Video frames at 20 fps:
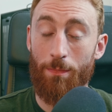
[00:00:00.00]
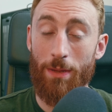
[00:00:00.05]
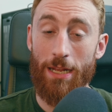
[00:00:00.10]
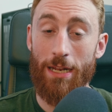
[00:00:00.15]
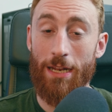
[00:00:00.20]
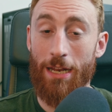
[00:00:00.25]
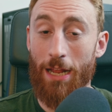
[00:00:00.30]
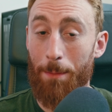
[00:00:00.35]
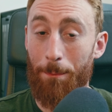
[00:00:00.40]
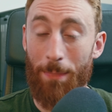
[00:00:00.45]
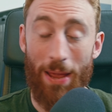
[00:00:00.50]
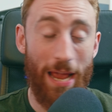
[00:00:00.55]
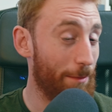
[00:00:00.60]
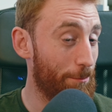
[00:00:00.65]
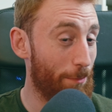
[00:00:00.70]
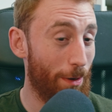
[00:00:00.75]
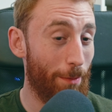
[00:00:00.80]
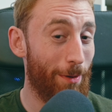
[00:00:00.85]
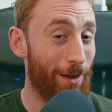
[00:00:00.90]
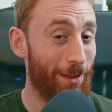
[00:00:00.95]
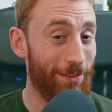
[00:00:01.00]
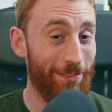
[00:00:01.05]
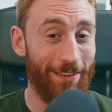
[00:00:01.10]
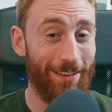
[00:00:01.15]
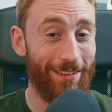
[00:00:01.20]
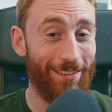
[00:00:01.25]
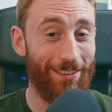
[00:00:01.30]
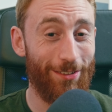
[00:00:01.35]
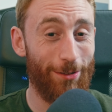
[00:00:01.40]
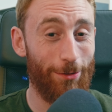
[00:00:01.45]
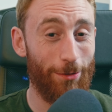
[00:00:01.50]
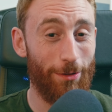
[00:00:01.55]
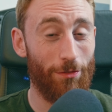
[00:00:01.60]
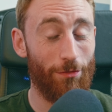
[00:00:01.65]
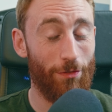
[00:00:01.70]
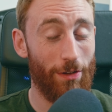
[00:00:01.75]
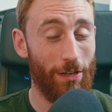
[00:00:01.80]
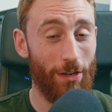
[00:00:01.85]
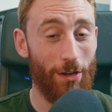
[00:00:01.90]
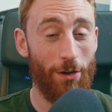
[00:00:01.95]
been paid by Bonsai to do this
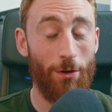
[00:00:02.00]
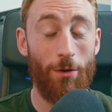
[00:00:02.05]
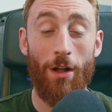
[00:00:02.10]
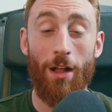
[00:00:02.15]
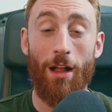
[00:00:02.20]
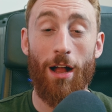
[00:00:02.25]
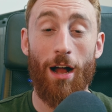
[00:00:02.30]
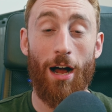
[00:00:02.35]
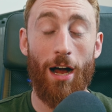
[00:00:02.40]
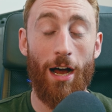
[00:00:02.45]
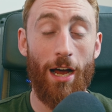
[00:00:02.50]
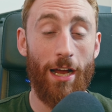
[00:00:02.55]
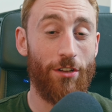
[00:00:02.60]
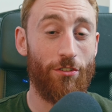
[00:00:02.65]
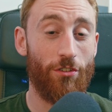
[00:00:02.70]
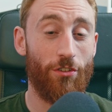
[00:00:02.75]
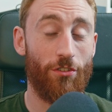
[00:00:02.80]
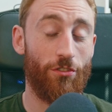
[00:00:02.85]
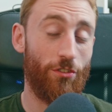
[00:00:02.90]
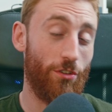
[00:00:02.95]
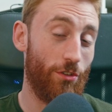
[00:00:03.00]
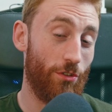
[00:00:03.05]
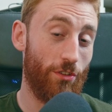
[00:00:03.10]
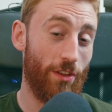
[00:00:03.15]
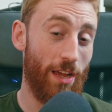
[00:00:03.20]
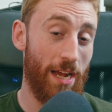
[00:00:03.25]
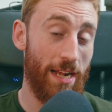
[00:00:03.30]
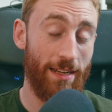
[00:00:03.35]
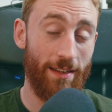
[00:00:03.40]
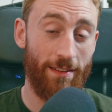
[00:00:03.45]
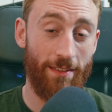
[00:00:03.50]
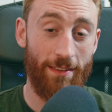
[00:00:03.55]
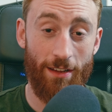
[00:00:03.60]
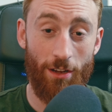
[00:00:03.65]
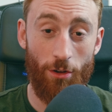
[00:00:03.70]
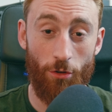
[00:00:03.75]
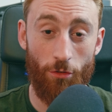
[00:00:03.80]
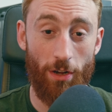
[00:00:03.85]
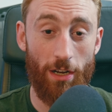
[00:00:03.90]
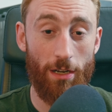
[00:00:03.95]
video. I just use it and it's an
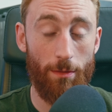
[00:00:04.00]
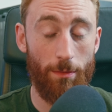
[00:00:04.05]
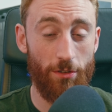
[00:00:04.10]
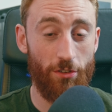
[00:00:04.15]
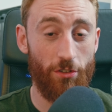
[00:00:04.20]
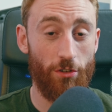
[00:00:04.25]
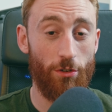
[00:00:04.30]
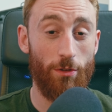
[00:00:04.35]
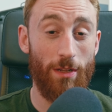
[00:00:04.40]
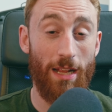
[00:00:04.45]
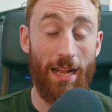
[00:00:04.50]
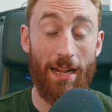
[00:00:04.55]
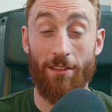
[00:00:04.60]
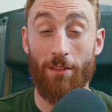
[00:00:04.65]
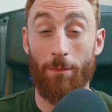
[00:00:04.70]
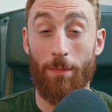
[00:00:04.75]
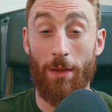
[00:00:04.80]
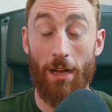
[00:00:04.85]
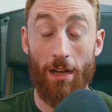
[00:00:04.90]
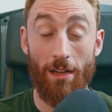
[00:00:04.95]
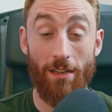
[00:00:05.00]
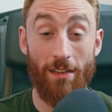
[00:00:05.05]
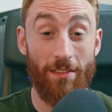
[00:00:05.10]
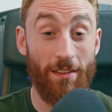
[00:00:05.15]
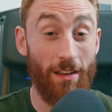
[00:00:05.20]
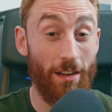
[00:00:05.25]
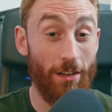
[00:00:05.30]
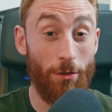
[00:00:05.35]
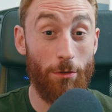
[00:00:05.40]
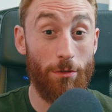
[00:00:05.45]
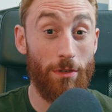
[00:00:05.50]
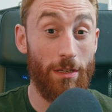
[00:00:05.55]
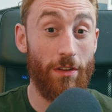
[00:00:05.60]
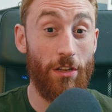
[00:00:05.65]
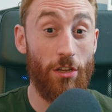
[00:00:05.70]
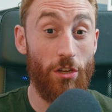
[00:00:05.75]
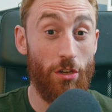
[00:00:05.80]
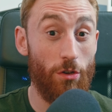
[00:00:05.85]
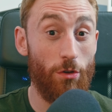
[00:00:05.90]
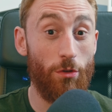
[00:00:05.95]
incredible tool. And to be honest, I don't
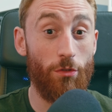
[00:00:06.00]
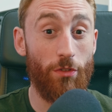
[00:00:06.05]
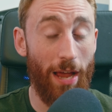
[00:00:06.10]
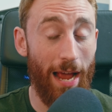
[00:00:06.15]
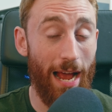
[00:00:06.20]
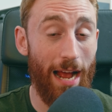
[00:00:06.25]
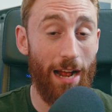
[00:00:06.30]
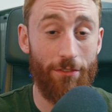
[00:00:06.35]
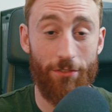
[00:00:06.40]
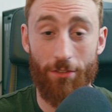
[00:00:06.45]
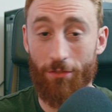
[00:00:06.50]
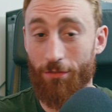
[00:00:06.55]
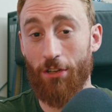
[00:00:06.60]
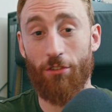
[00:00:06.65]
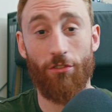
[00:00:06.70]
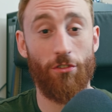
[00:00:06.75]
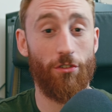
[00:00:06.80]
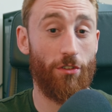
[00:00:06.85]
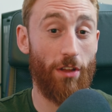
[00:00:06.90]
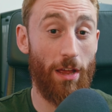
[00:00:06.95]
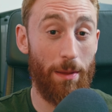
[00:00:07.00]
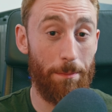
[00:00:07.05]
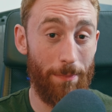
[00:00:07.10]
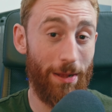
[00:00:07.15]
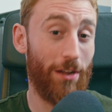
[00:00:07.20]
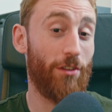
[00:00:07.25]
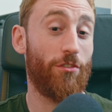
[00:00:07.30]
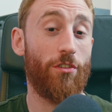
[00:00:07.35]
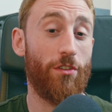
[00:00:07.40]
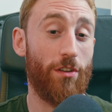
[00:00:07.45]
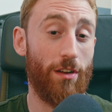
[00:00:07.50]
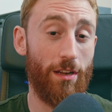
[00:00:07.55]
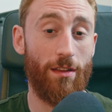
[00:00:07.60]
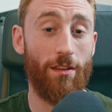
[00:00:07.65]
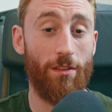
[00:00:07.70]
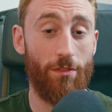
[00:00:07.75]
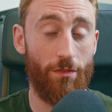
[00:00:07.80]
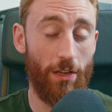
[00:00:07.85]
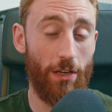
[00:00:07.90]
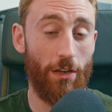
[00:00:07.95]
even use half the features I mentioned in
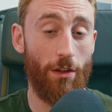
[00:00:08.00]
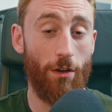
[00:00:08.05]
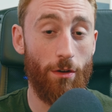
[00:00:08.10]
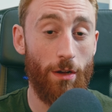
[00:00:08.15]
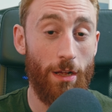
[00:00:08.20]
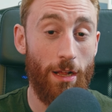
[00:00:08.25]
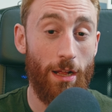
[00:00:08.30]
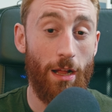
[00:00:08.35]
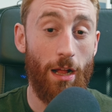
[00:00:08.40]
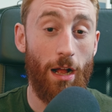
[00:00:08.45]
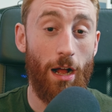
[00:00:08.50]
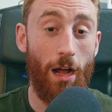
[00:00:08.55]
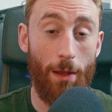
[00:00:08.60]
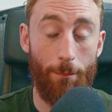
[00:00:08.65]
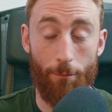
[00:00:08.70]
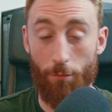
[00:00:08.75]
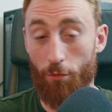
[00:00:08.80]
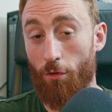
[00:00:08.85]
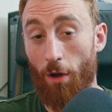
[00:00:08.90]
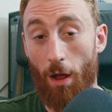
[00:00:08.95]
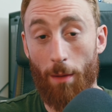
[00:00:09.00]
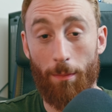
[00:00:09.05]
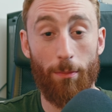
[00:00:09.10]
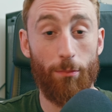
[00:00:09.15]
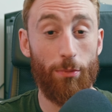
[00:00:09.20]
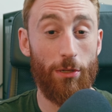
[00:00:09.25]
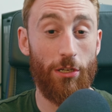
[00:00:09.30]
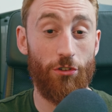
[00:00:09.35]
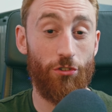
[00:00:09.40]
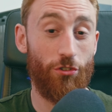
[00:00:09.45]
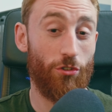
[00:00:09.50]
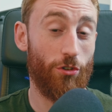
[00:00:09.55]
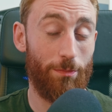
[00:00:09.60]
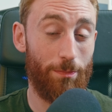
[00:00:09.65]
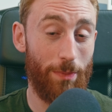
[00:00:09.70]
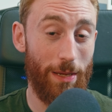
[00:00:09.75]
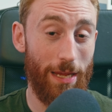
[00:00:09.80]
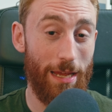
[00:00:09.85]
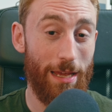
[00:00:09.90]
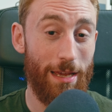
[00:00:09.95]
this video. I probably should
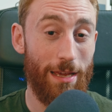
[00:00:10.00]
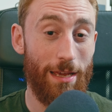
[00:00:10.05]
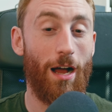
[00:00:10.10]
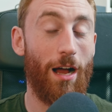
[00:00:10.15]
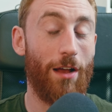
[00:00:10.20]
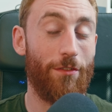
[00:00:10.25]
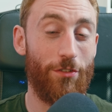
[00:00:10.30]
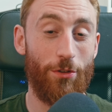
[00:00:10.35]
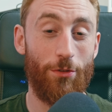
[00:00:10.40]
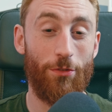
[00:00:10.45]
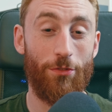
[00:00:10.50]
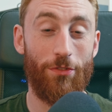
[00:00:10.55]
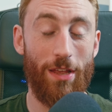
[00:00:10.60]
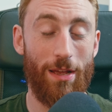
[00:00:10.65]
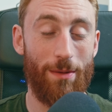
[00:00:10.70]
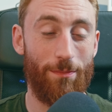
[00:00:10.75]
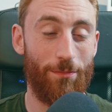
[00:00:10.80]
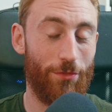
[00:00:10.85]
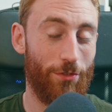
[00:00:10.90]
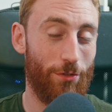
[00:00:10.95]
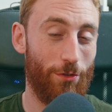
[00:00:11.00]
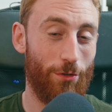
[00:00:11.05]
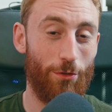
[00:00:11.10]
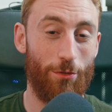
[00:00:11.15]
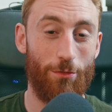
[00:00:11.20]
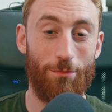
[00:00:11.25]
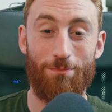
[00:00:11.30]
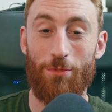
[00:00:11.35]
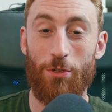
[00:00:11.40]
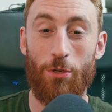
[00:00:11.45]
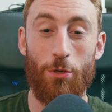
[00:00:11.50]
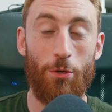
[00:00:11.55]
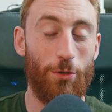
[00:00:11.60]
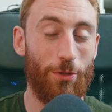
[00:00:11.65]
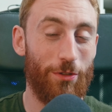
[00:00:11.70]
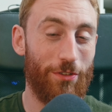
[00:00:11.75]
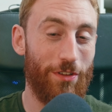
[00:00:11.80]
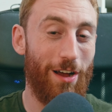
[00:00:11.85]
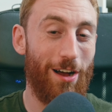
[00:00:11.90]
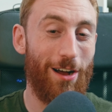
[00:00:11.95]
be. I've used them through
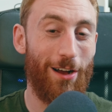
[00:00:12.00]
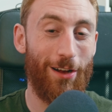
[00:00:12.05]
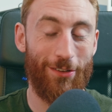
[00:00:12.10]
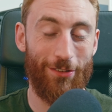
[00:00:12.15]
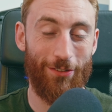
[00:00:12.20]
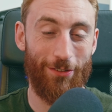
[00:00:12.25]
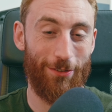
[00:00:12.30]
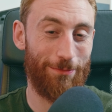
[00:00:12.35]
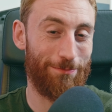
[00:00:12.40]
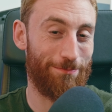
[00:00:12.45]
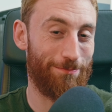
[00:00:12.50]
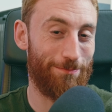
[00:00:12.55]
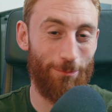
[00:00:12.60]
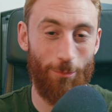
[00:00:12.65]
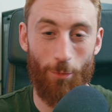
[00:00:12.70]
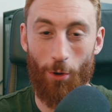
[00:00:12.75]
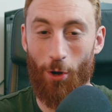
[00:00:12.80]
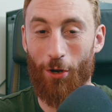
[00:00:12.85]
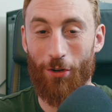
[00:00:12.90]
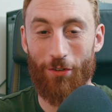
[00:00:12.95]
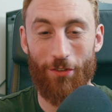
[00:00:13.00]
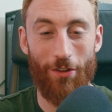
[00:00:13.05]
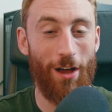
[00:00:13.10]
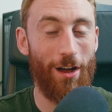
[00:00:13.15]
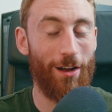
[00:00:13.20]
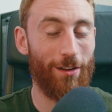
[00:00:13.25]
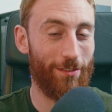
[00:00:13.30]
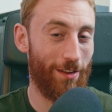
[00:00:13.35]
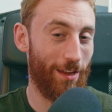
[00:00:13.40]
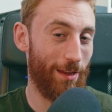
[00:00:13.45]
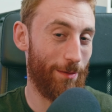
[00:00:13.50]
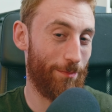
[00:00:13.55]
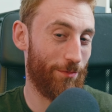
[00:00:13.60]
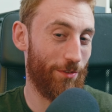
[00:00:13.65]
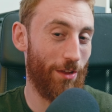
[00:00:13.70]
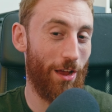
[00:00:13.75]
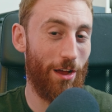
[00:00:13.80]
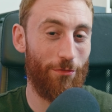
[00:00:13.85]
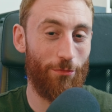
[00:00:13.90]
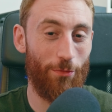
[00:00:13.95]
Google Docs or Word doc type
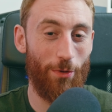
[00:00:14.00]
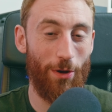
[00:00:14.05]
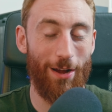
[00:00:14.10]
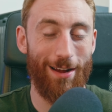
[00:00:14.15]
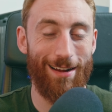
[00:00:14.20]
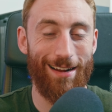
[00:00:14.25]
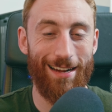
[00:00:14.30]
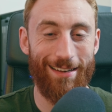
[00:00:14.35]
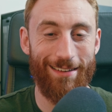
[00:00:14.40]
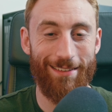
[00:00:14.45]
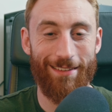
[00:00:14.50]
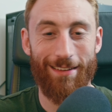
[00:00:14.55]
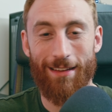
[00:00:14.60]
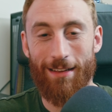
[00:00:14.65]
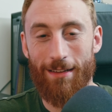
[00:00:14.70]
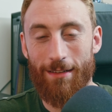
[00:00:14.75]
software. And,